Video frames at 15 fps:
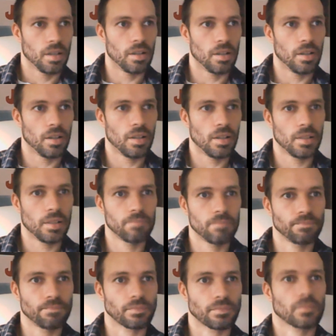
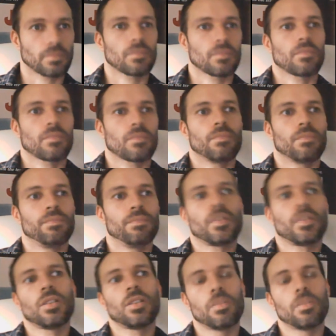
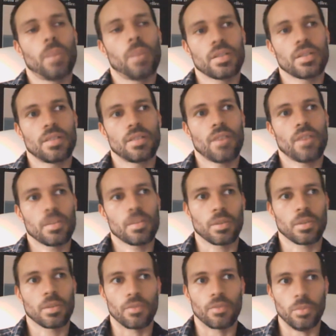Another positive aspect
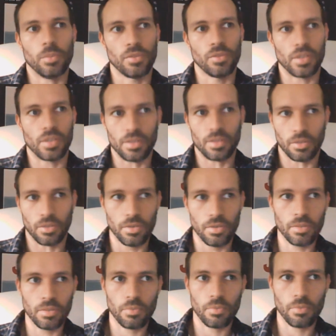of the movie is the
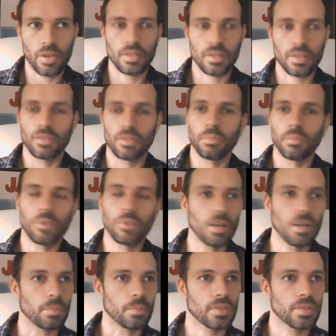good practical
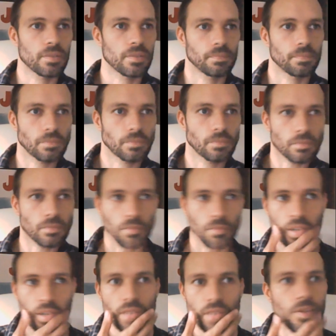props
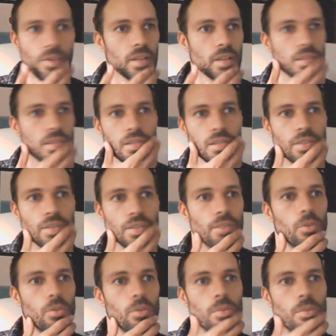and effects that are
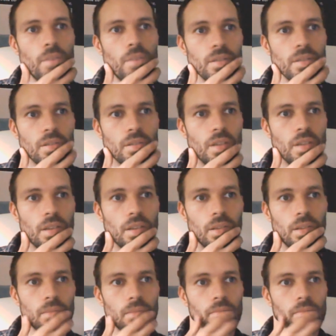more present
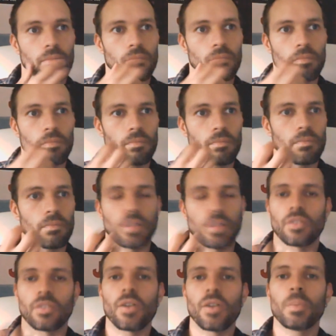than
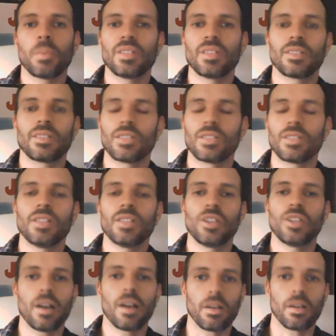crappy
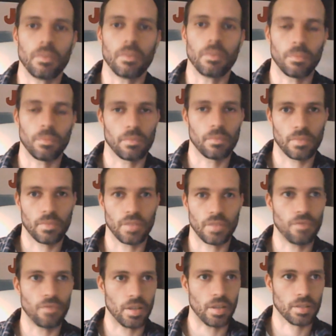CGI
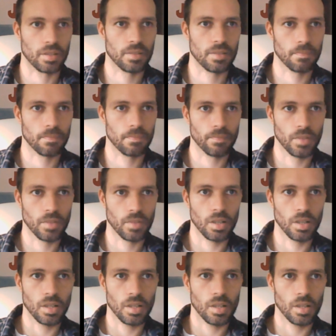effects,
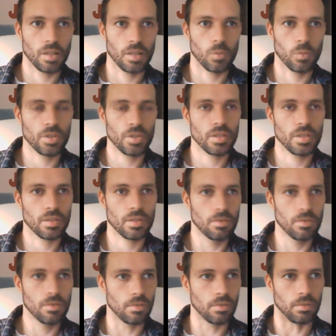which is
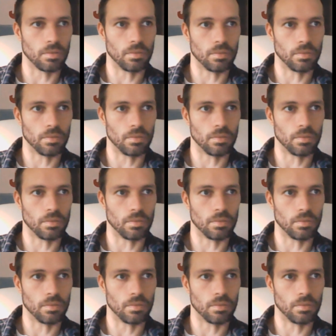cool,